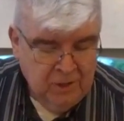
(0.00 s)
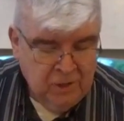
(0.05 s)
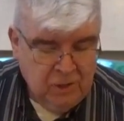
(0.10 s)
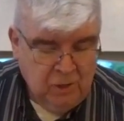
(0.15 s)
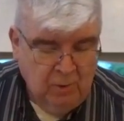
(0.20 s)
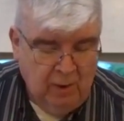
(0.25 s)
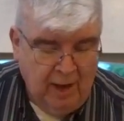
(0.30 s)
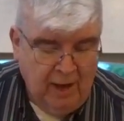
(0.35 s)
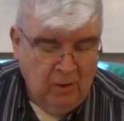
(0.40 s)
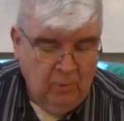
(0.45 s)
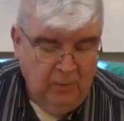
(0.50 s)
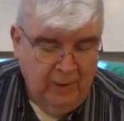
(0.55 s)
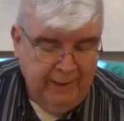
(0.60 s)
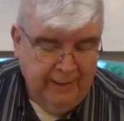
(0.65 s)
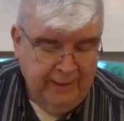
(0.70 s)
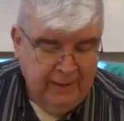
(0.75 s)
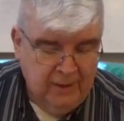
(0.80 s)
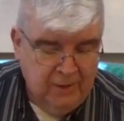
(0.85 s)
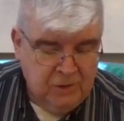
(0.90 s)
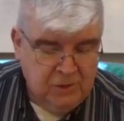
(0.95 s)
So I went
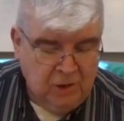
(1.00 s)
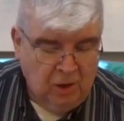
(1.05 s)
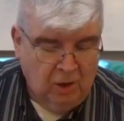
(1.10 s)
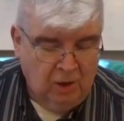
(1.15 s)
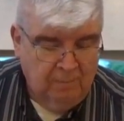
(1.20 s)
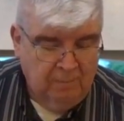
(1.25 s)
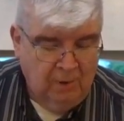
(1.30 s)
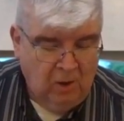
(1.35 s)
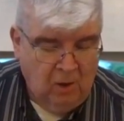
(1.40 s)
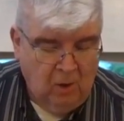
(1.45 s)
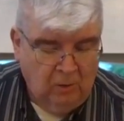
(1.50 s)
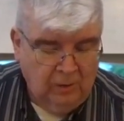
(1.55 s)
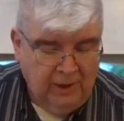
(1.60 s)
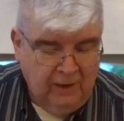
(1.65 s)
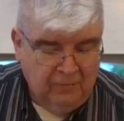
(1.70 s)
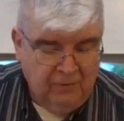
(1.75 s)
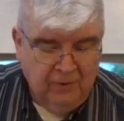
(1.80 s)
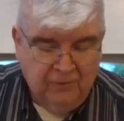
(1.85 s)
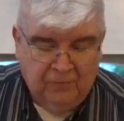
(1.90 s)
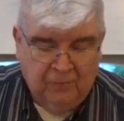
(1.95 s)
in and saw, and behold,
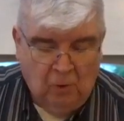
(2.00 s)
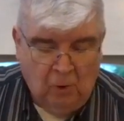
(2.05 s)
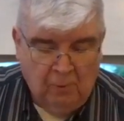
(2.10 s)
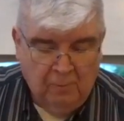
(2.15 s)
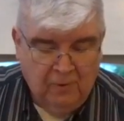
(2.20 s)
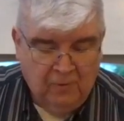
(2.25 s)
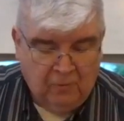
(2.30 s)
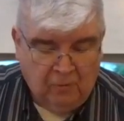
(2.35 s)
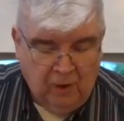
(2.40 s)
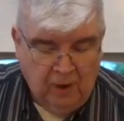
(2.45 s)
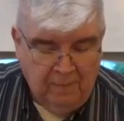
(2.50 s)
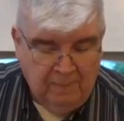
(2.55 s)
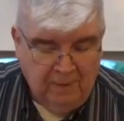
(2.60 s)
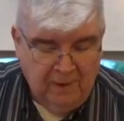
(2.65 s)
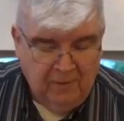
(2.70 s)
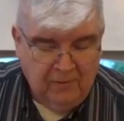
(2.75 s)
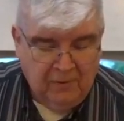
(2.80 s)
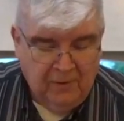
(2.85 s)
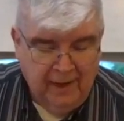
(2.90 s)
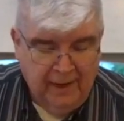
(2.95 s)
every form of
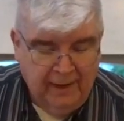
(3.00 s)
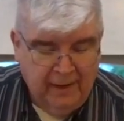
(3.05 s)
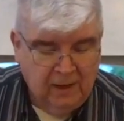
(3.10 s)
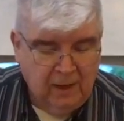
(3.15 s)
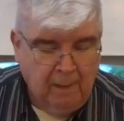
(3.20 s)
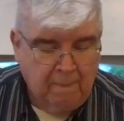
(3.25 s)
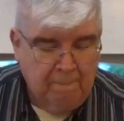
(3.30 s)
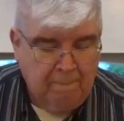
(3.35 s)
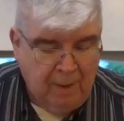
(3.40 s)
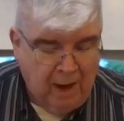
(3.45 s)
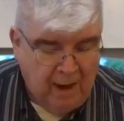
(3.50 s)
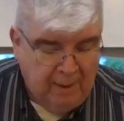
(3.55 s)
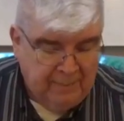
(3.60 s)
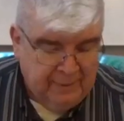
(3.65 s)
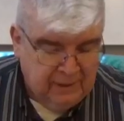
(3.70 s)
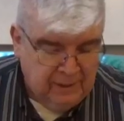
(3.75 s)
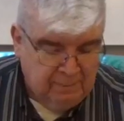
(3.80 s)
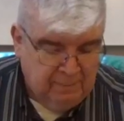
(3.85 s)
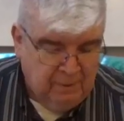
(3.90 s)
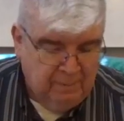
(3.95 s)
creeping thing, and
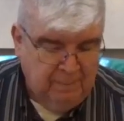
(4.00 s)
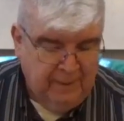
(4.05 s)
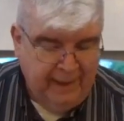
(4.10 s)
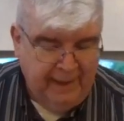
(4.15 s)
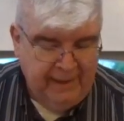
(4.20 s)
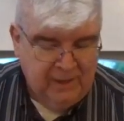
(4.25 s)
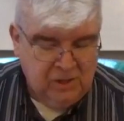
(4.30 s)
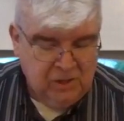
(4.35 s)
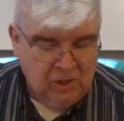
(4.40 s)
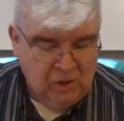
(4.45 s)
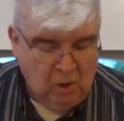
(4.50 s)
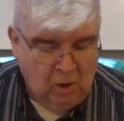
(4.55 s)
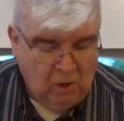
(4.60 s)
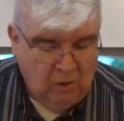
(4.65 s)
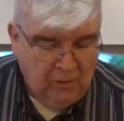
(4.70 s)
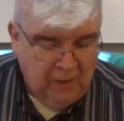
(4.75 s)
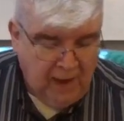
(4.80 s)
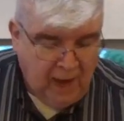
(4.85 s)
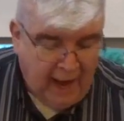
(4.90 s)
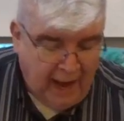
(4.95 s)
abominable beast, and
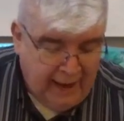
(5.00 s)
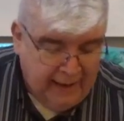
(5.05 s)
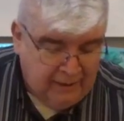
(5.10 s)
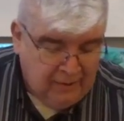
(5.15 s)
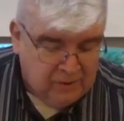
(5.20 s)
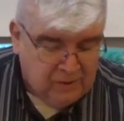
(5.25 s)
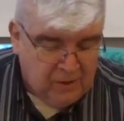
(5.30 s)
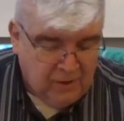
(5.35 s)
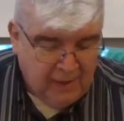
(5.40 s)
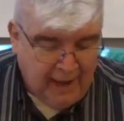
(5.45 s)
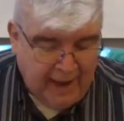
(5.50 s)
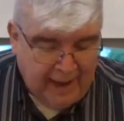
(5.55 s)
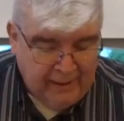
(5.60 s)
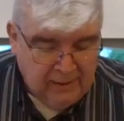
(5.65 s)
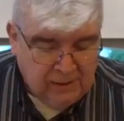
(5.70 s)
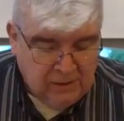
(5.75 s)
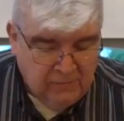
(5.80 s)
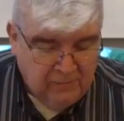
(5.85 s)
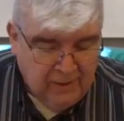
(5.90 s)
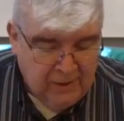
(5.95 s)
all the idols of the
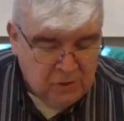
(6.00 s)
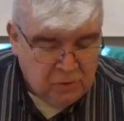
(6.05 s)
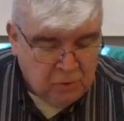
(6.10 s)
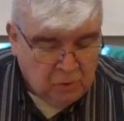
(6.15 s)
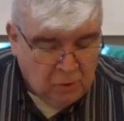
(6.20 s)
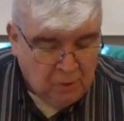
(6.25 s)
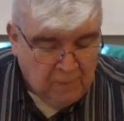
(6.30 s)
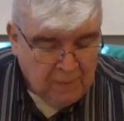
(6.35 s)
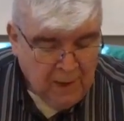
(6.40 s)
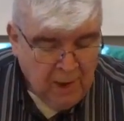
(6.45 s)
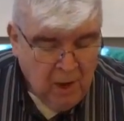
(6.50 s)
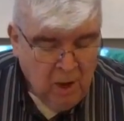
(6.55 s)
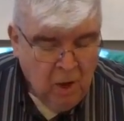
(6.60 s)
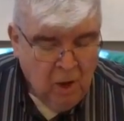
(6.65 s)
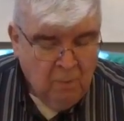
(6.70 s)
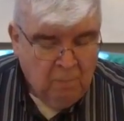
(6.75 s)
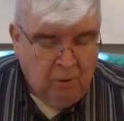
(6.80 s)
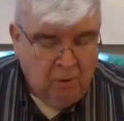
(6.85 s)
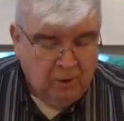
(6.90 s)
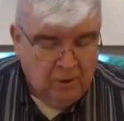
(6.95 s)
house of Israel
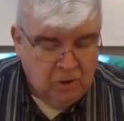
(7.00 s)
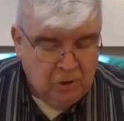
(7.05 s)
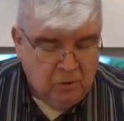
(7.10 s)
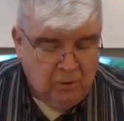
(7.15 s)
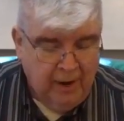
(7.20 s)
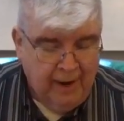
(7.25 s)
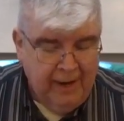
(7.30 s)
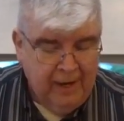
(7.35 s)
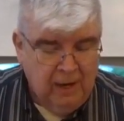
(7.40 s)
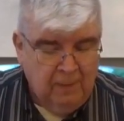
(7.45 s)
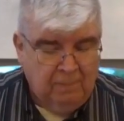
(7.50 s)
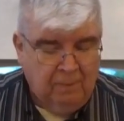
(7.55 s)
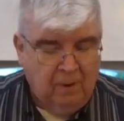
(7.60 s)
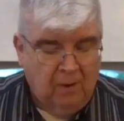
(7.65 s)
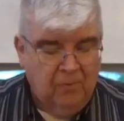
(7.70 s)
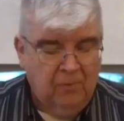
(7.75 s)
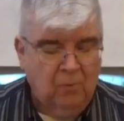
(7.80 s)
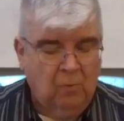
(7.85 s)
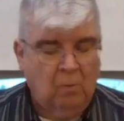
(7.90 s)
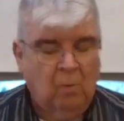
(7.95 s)
portrayed
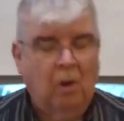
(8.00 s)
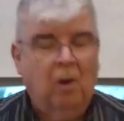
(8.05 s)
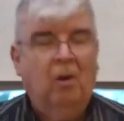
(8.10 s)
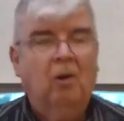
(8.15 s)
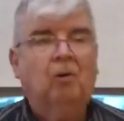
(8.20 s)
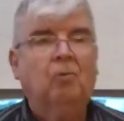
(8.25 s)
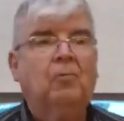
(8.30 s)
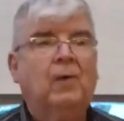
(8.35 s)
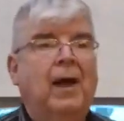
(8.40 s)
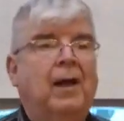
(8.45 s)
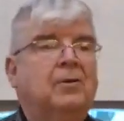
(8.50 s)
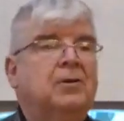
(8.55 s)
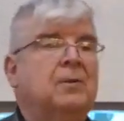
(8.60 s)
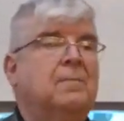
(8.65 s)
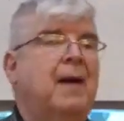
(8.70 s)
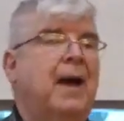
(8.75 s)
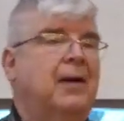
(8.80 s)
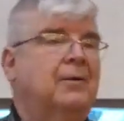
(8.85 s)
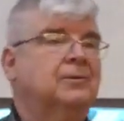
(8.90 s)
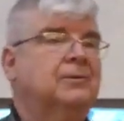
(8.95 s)
upon the wall round
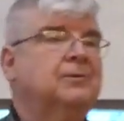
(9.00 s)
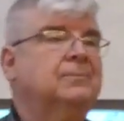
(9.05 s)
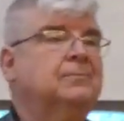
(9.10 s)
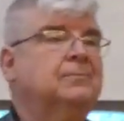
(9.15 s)
about.